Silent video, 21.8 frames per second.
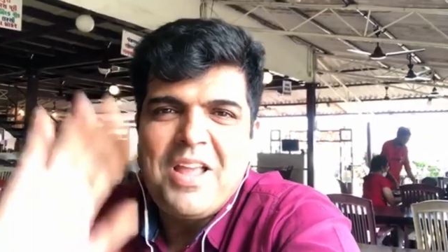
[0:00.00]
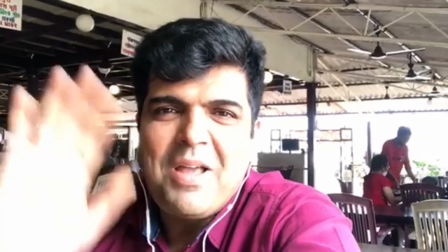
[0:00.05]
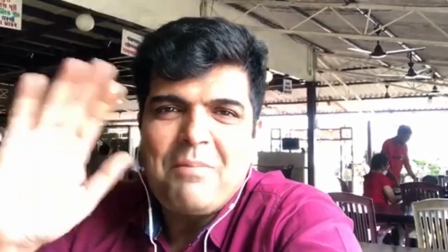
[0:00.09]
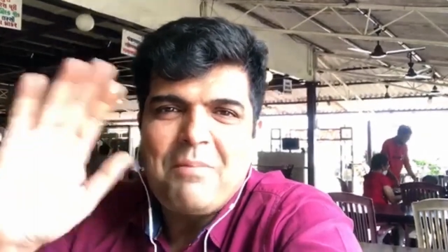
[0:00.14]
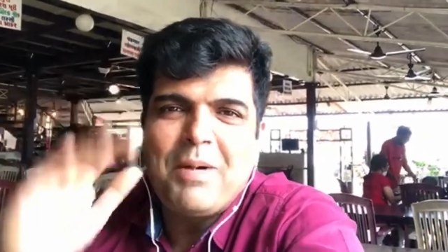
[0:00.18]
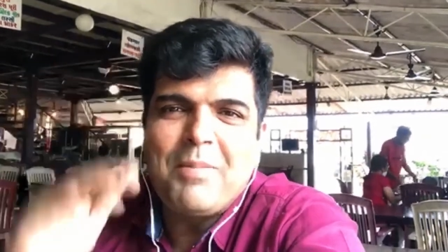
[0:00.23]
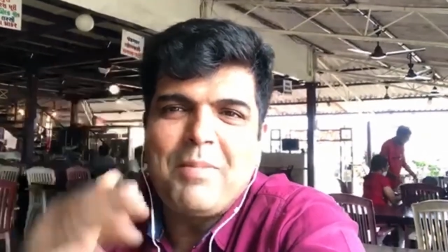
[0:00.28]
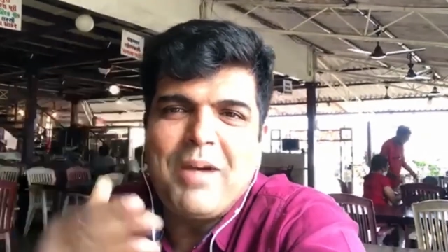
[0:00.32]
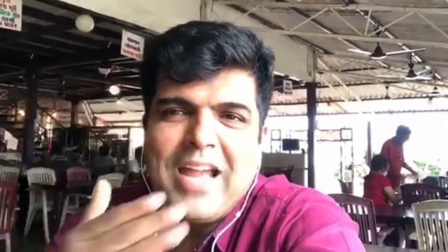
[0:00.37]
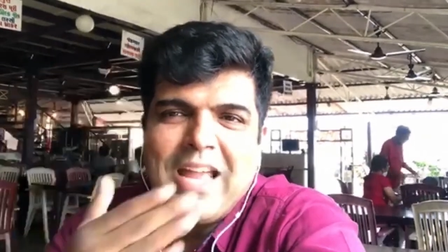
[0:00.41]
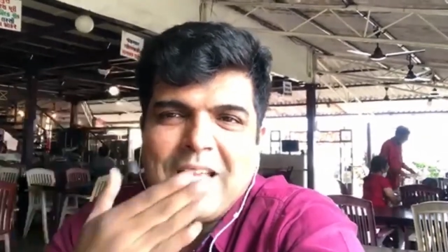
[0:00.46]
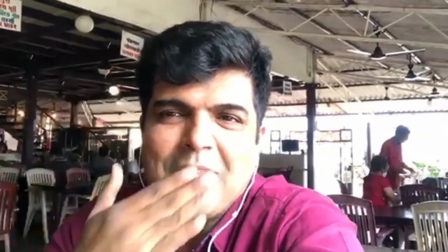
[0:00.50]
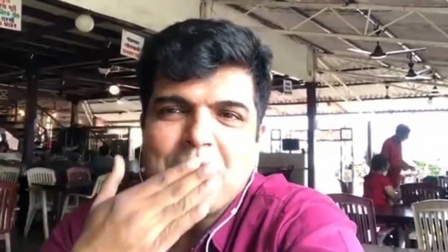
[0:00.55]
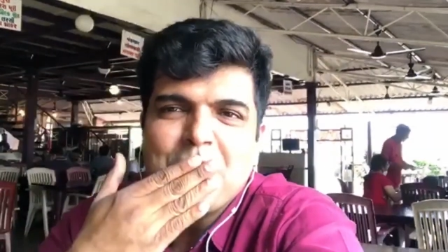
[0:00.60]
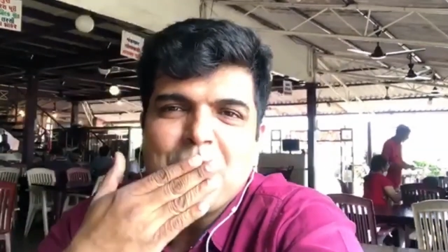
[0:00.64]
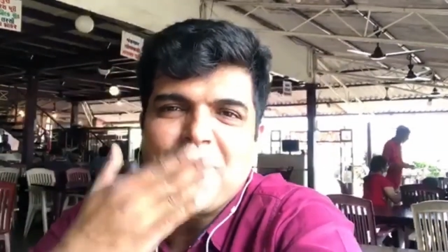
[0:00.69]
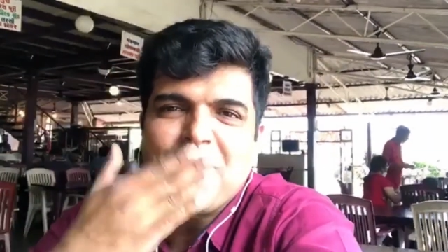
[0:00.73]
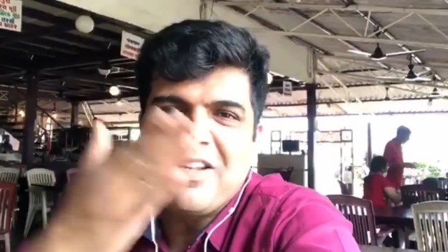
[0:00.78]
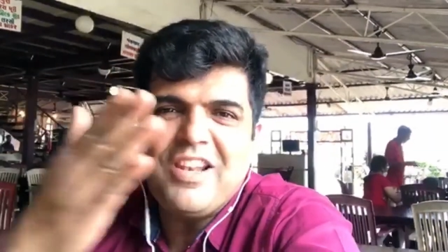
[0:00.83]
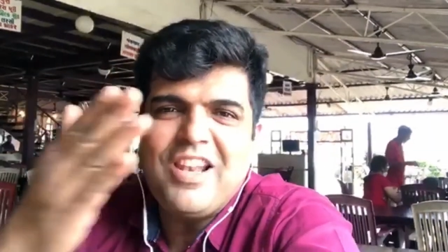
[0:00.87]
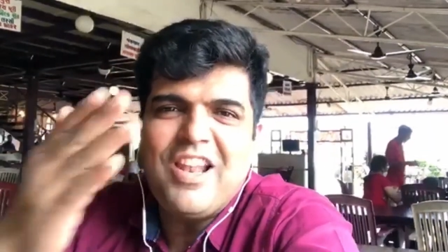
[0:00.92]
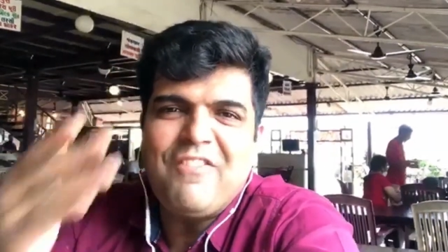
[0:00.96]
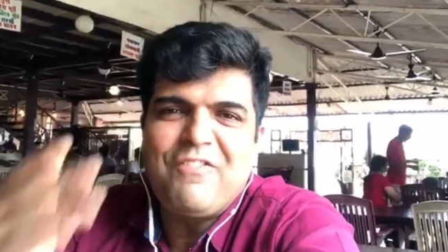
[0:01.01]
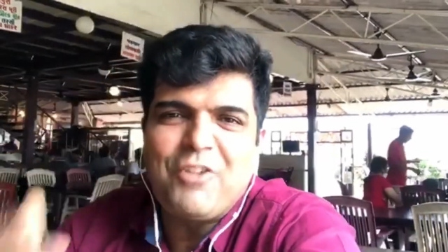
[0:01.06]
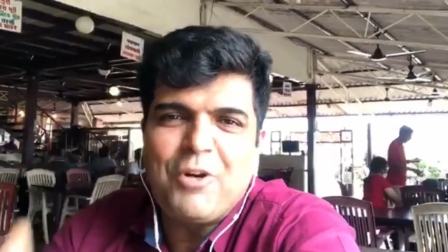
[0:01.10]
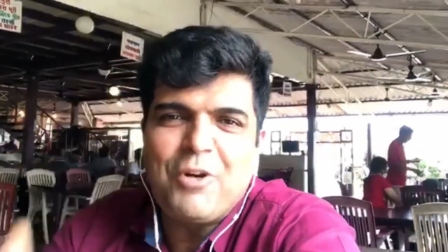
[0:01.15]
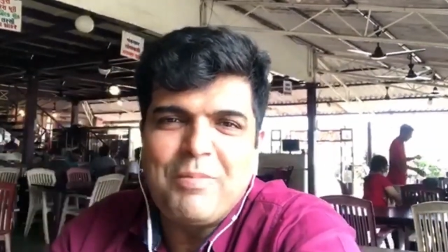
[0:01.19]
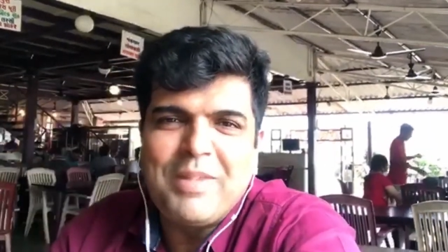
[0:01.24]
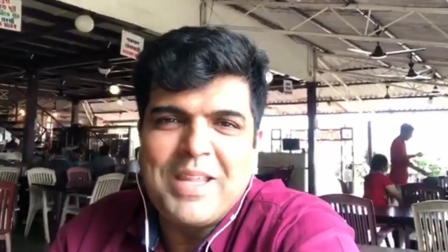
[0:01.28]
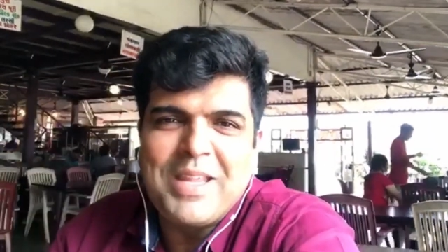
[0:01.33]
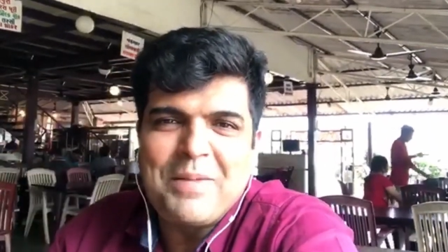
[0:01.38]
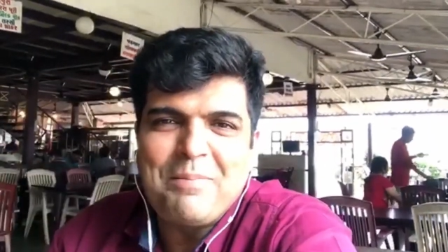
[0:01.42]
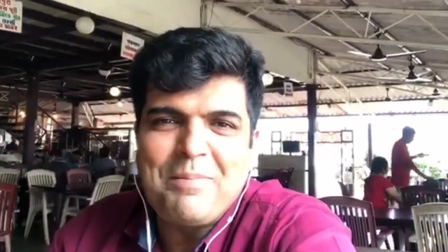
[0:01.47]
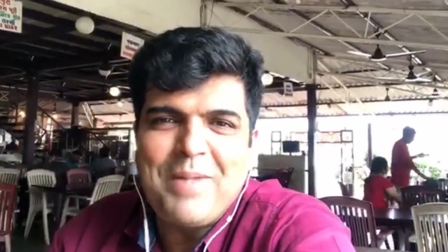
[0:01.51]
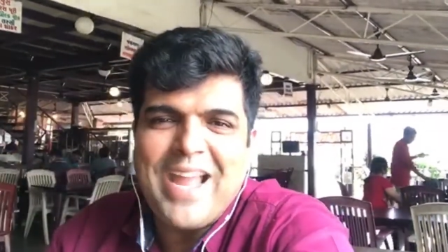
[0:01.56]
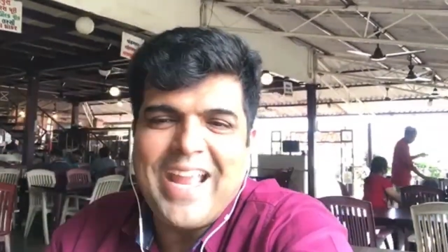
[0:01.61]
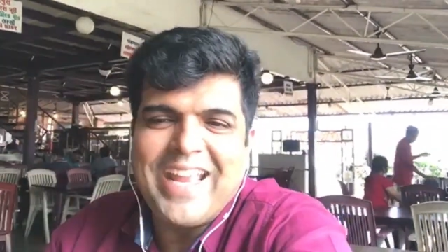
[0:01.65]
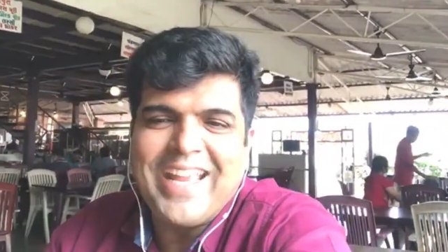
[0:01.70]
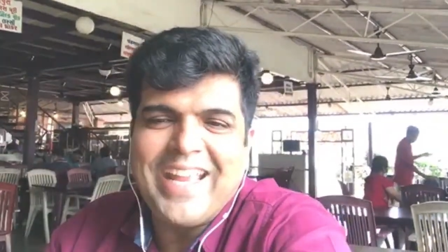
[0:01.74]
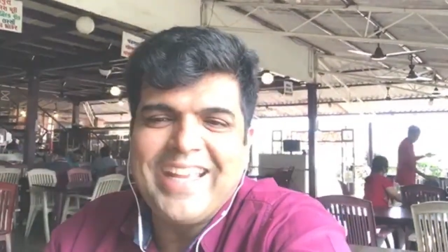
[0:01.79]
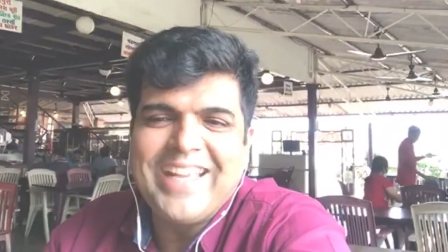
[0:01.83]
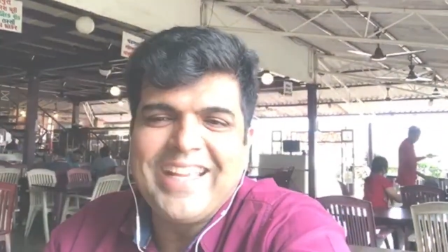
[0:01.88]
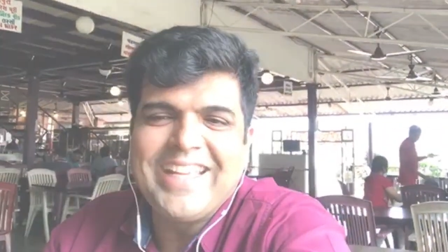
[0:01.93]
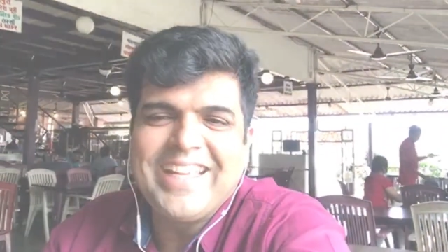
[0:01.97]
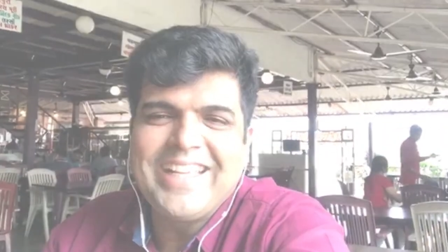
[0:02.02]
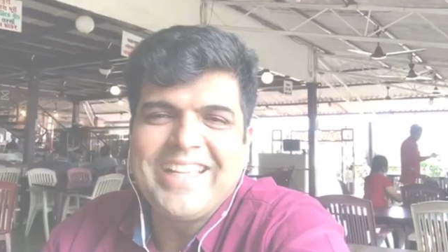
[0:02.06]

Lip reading: Bye-bye. Love from me. Bye.